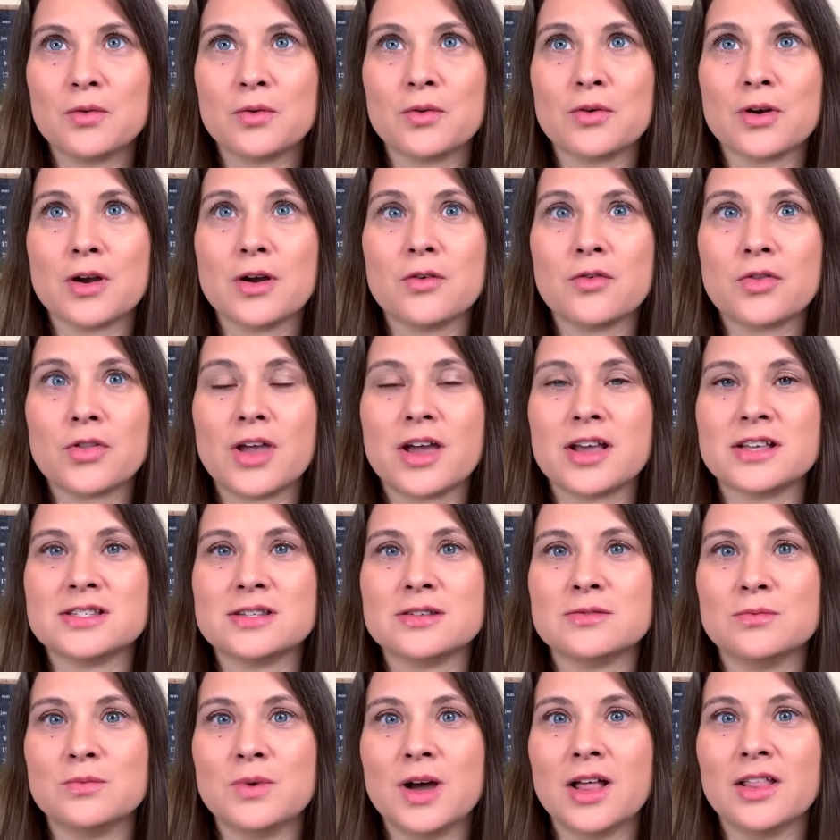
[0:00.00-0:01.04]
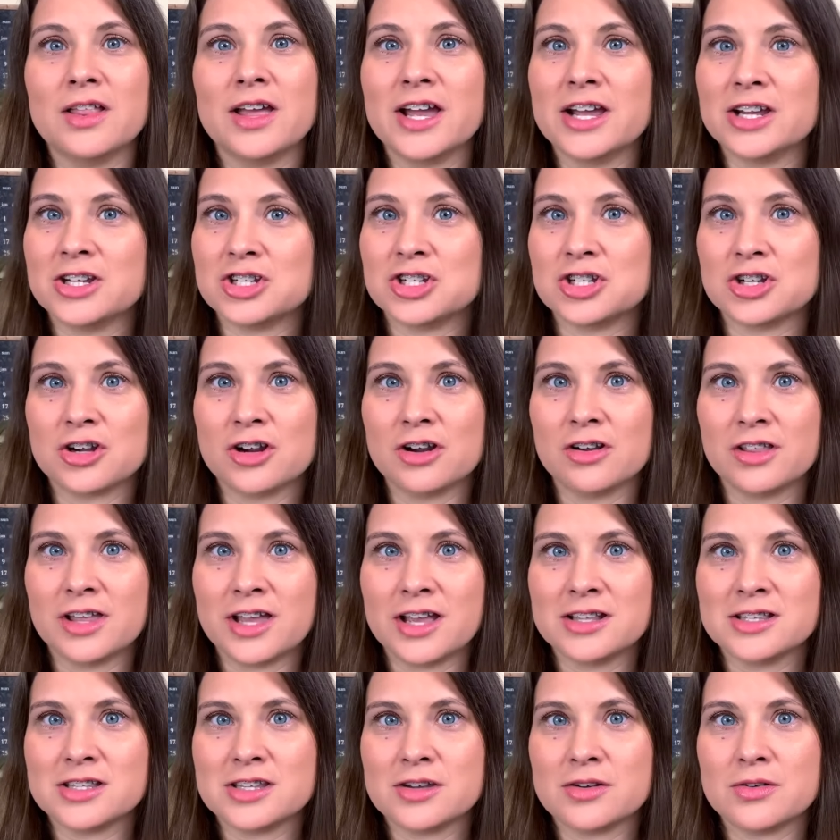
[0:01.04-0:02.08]
growth, as well as
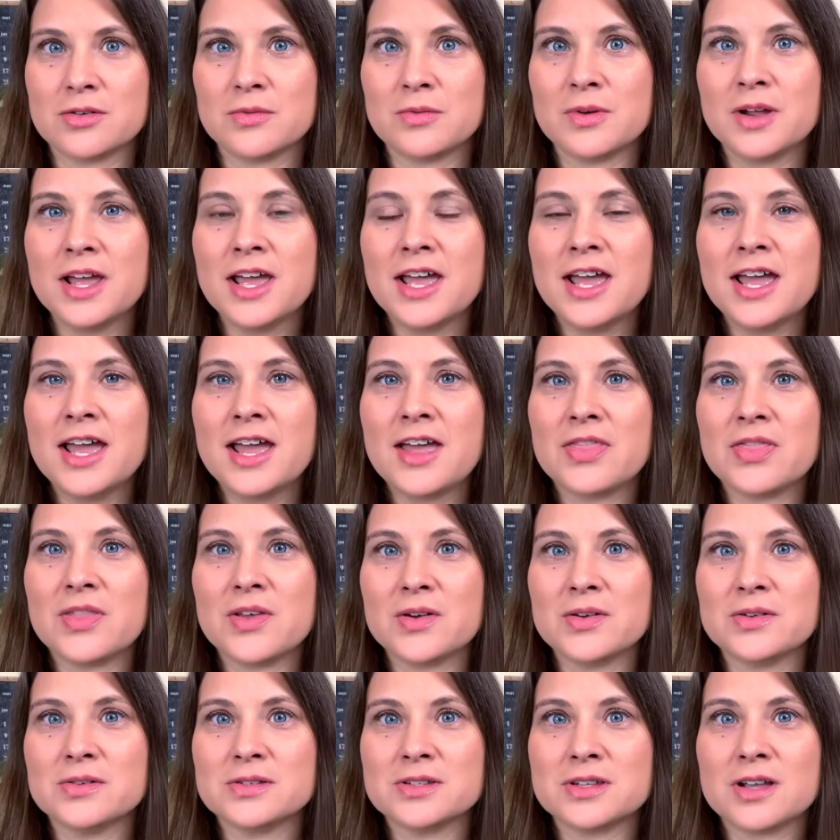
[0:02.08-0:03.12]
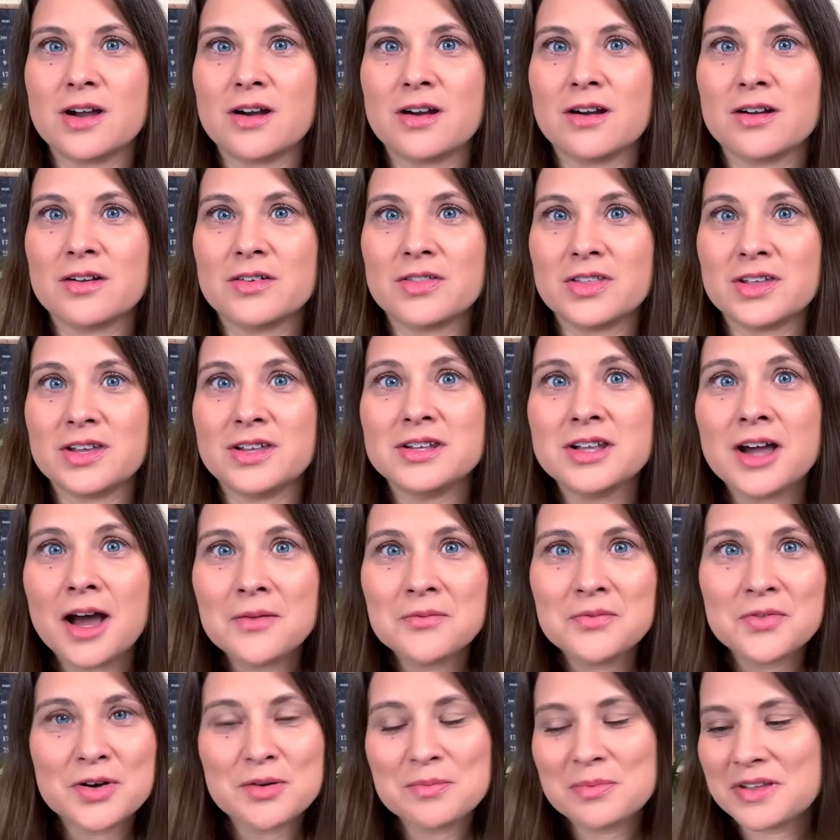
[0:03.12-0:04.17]
Sugarland. So those are the
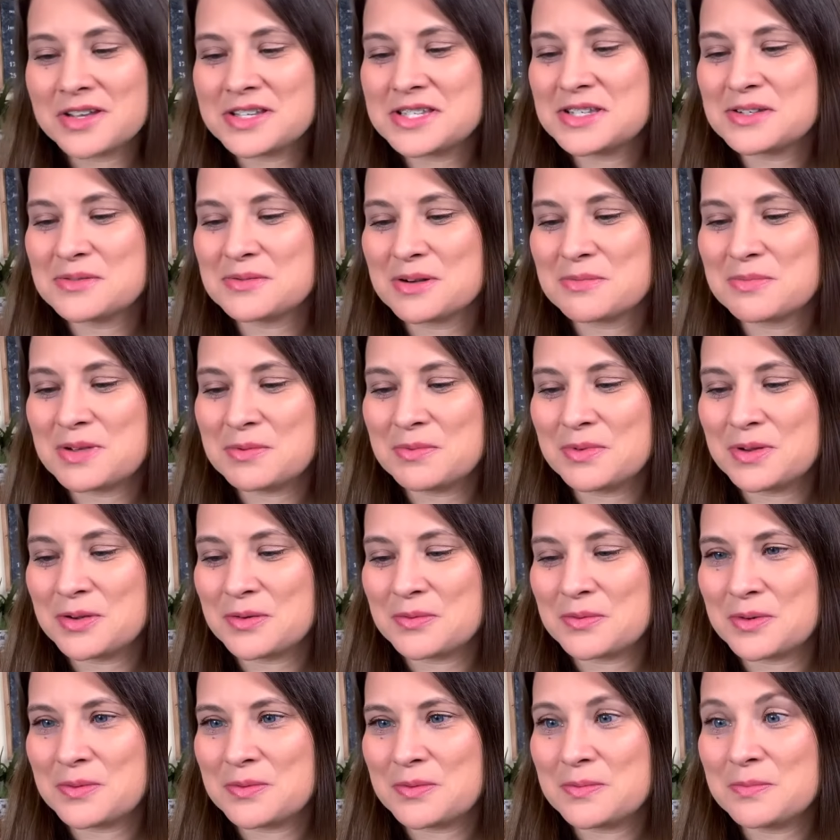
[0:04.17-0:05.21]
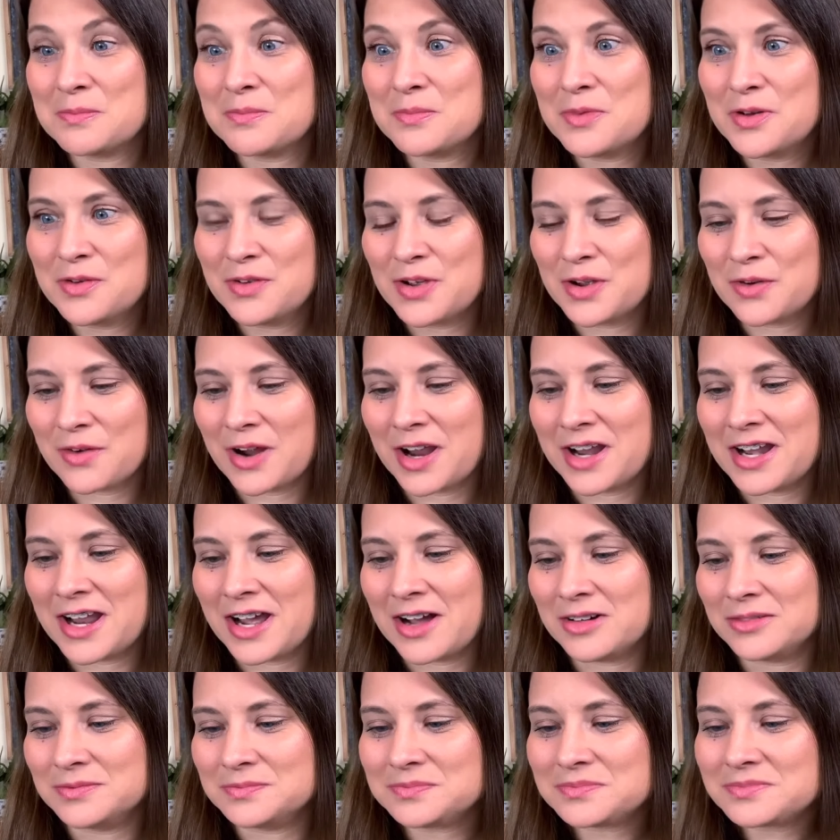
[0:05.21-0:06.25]
top 4 places where people are moving right
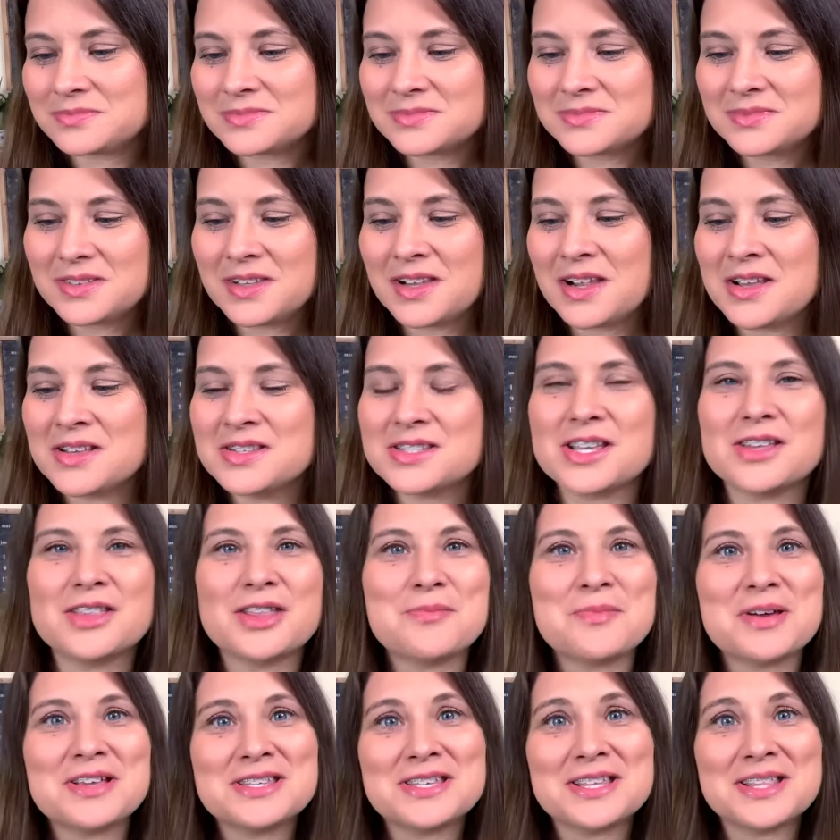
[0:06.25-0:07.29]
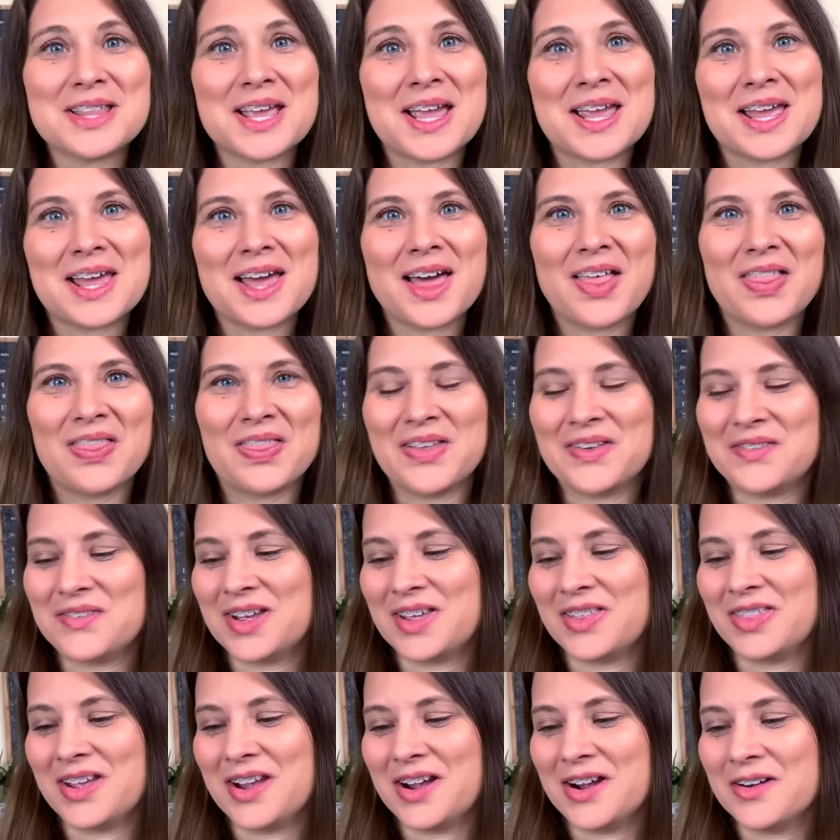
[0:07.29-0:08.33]
now. So they must like
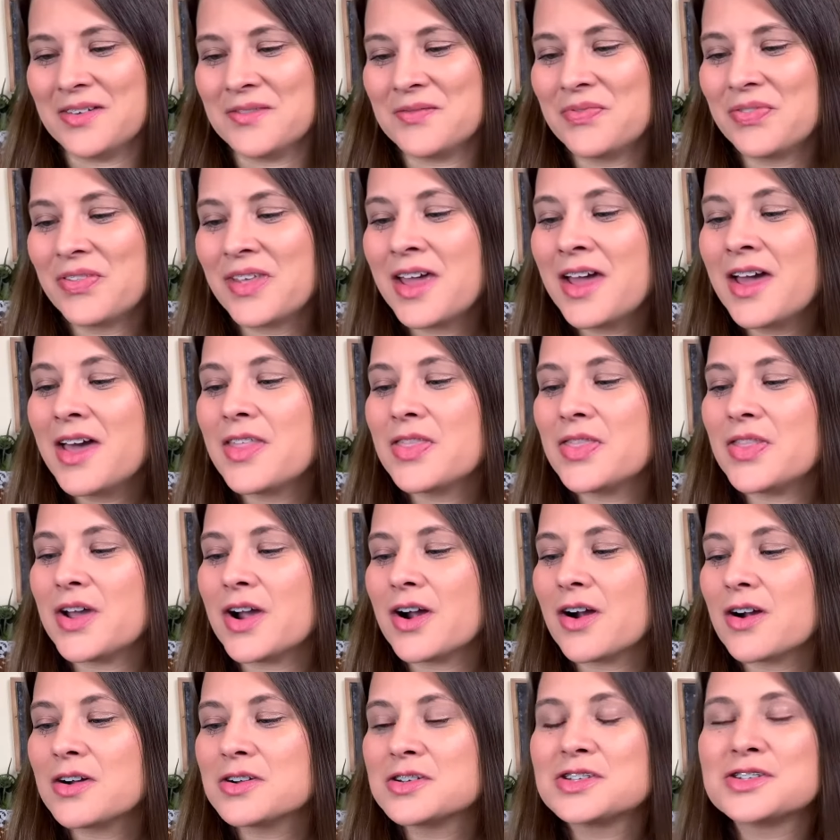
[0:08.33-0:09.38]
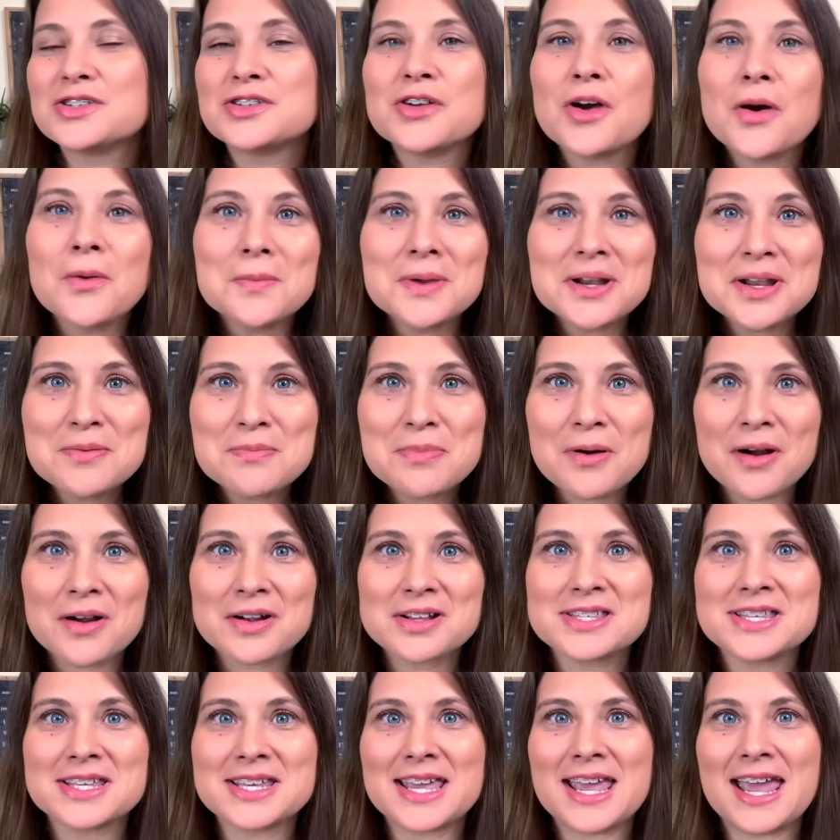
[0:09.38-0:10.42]
living there. There are so many
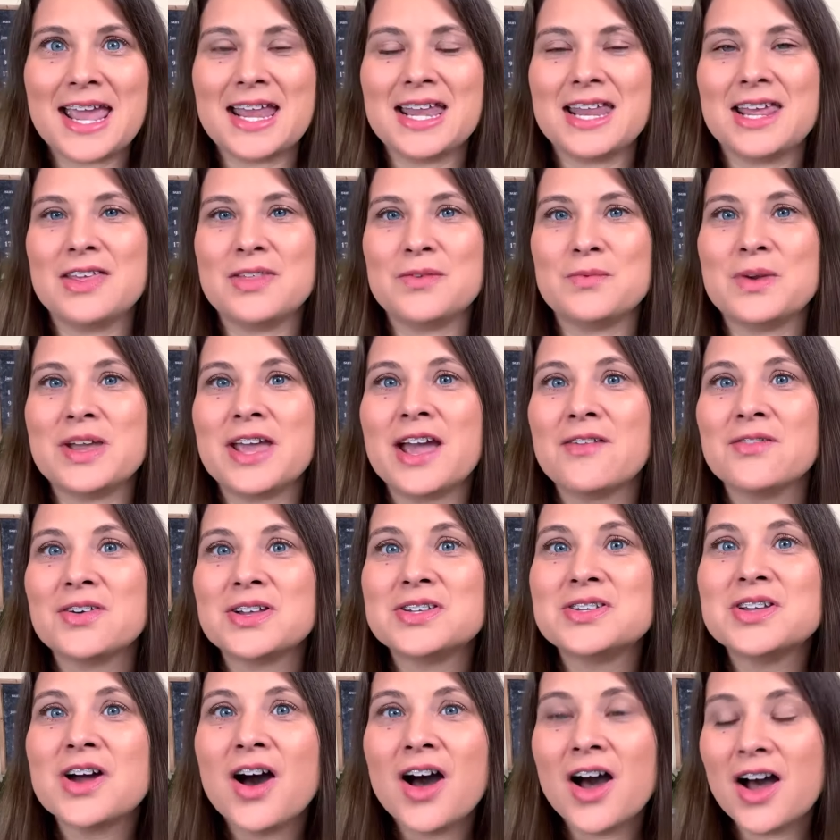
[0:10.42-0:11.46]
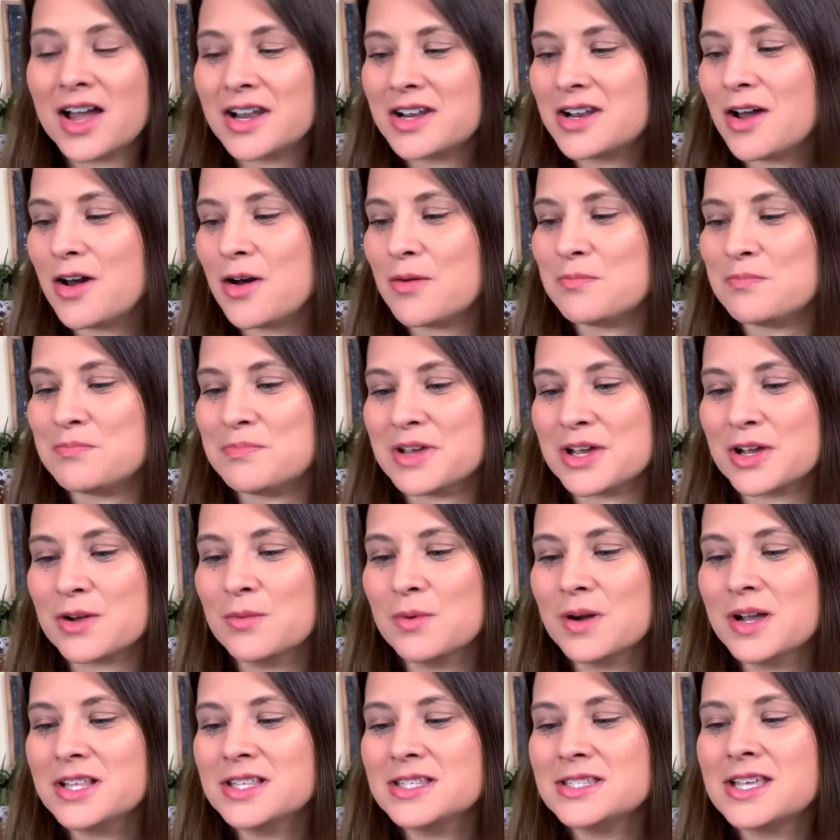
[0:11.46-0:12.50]
parks in Katy. We have a ton of big
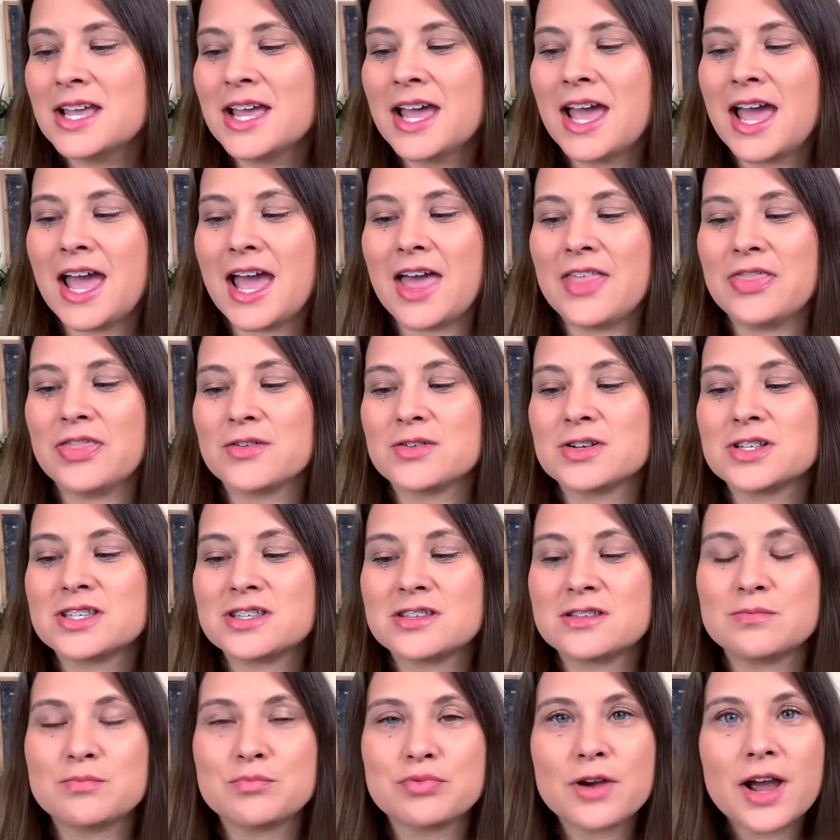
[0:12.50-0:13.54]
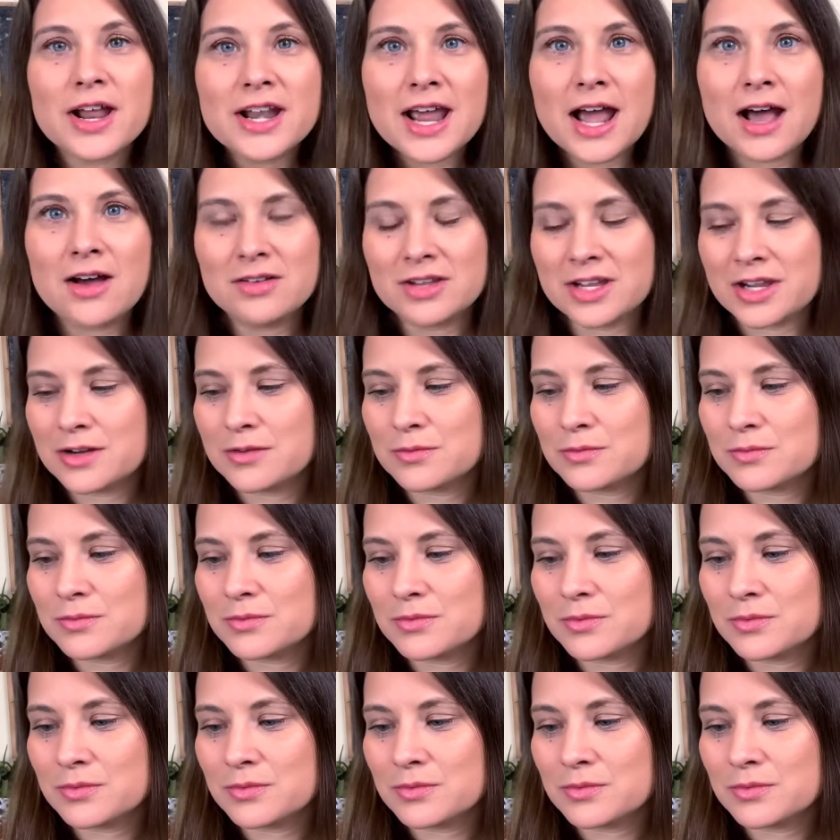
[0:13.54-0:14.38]
ones, and they're spread out in